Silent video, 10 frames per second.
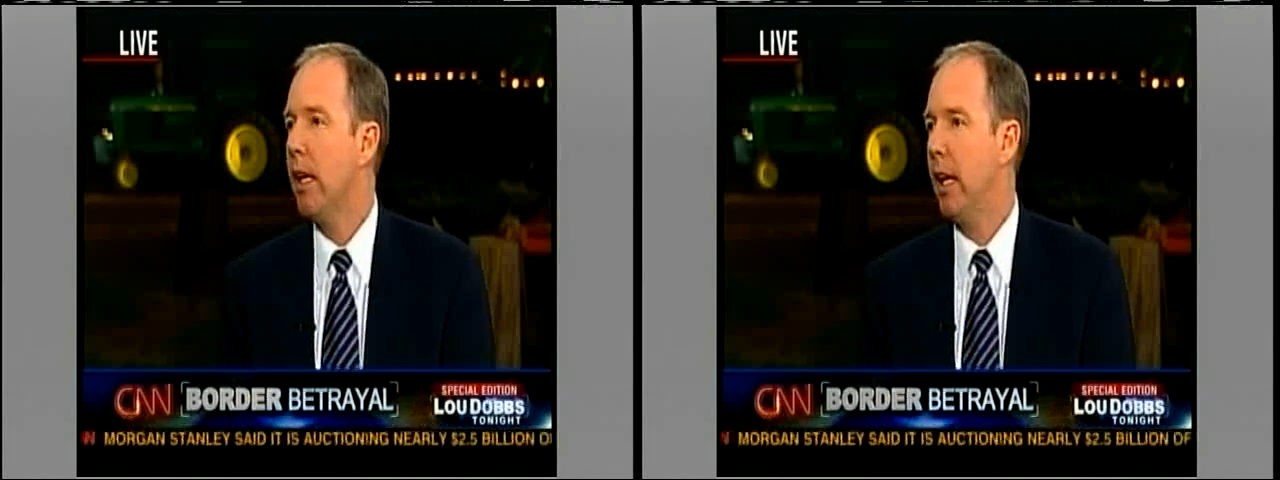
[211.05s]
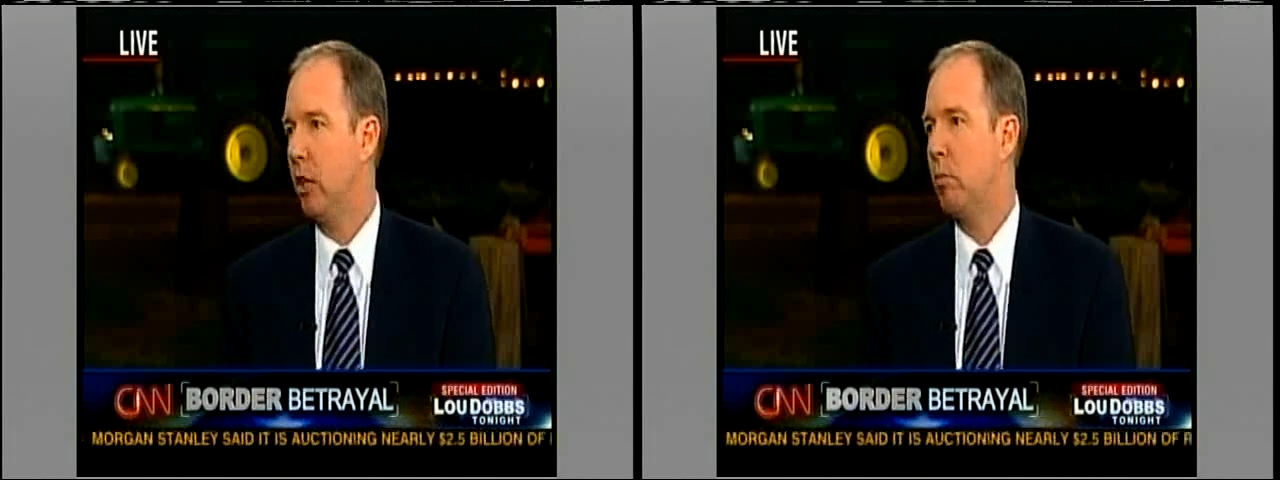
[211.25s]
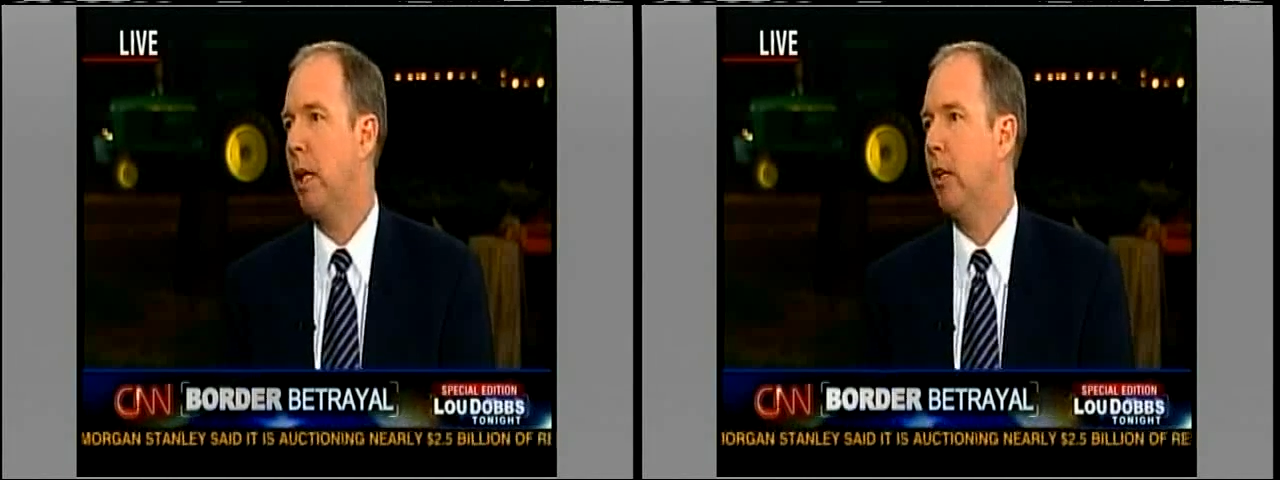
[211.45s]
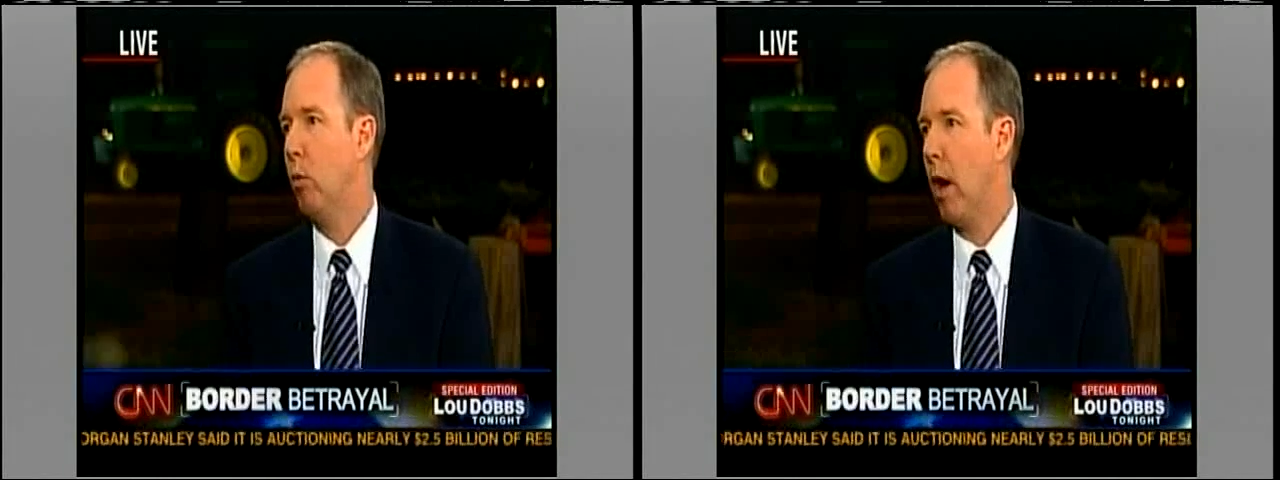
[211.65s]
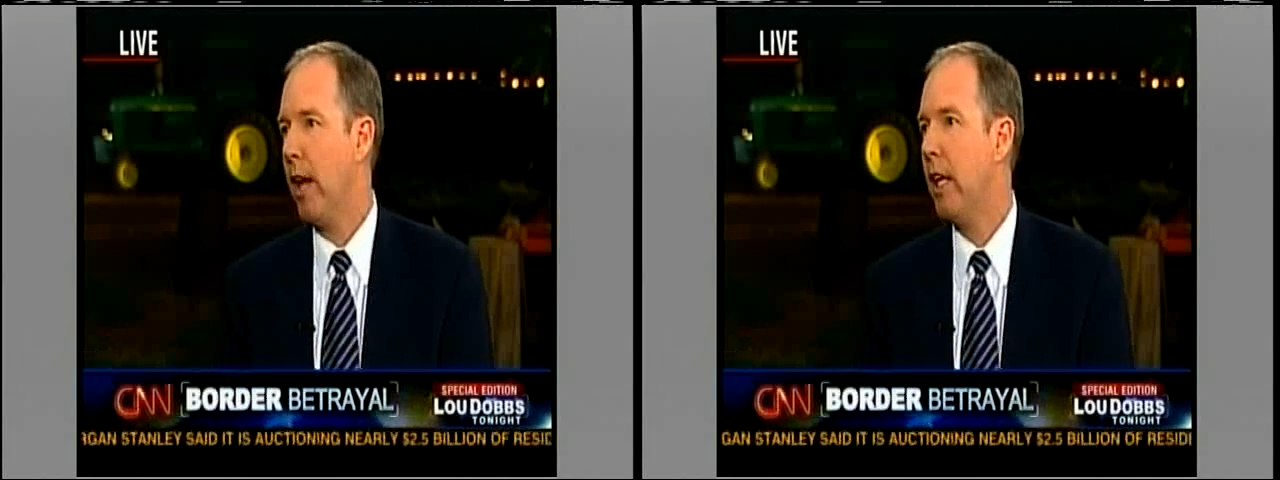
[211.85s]
and
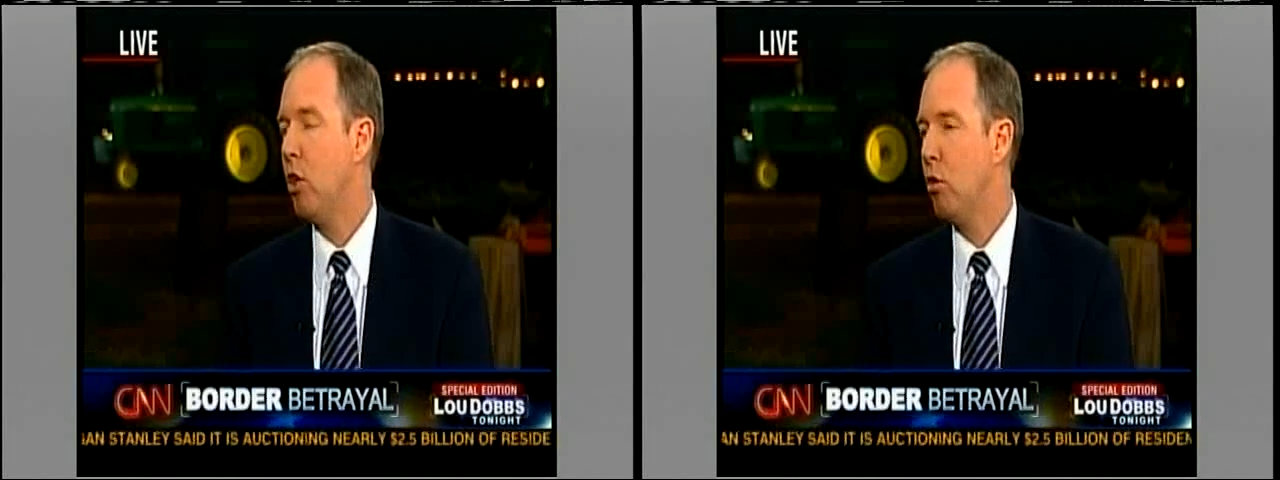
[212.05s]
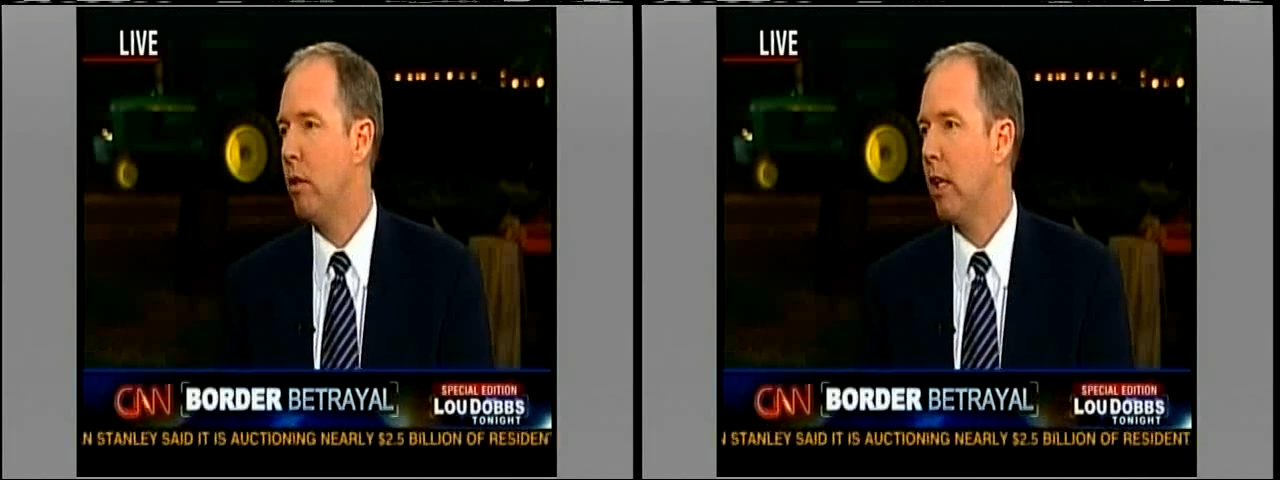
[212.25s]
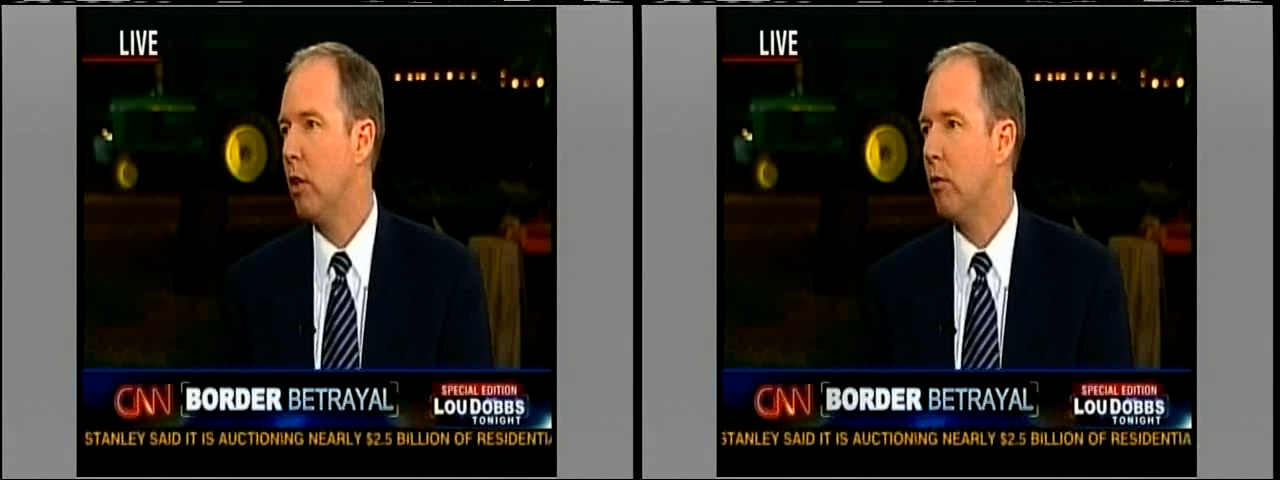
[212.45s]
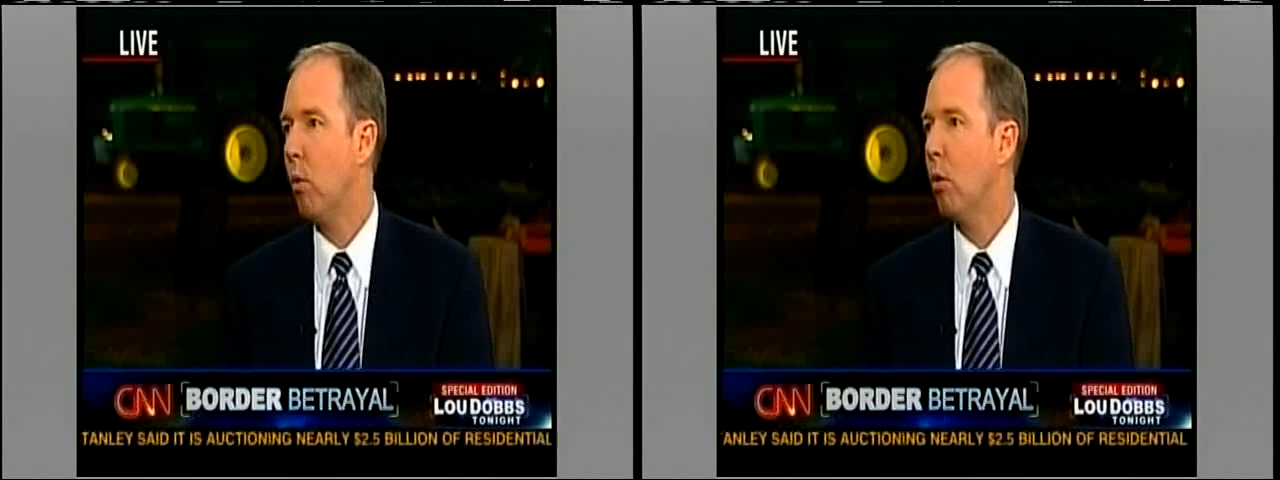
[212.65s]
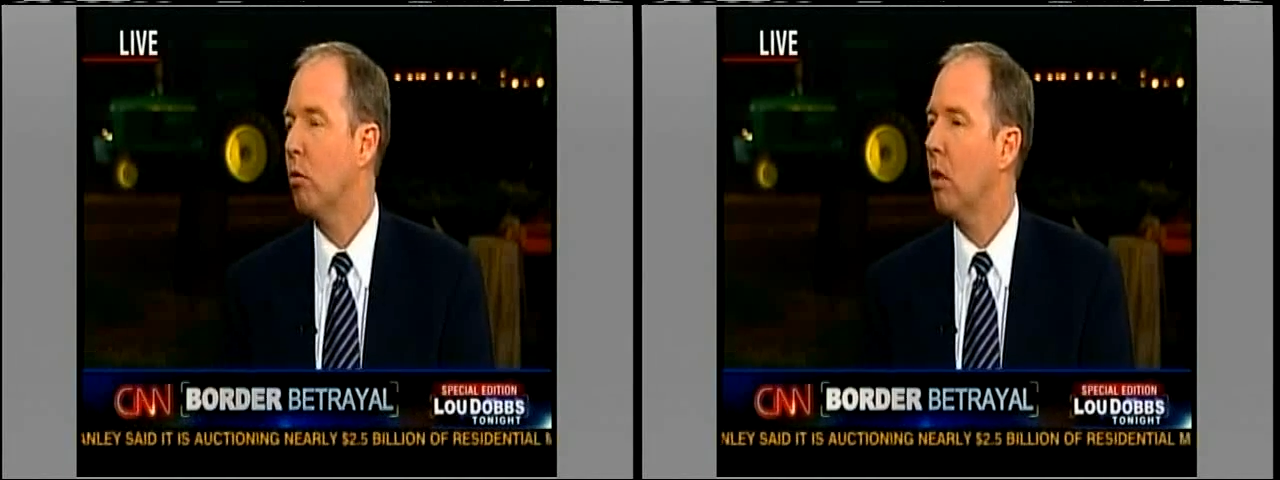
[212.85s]
explained why they used deadly
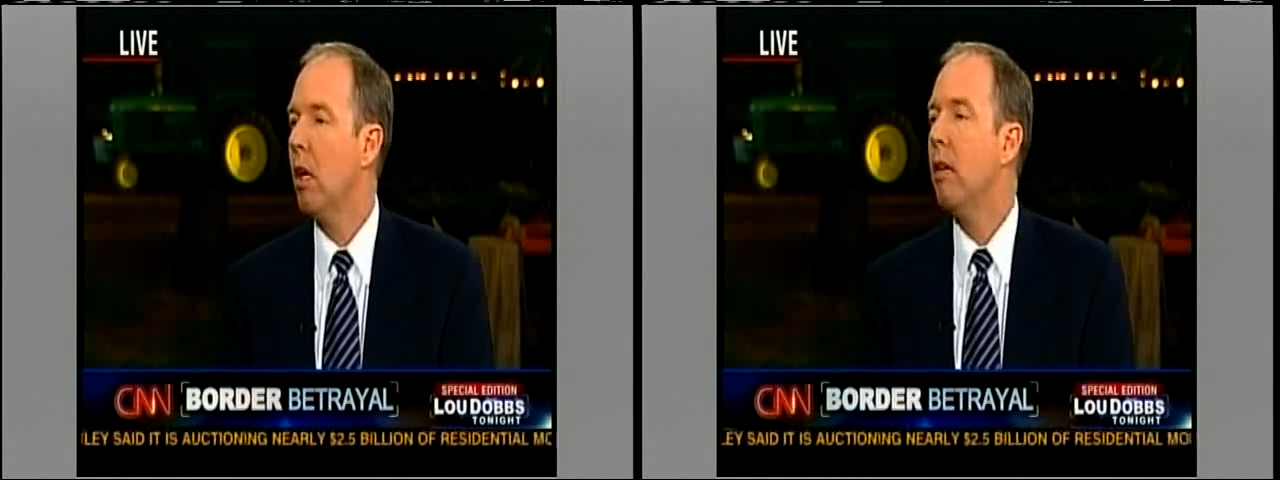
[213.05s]
force,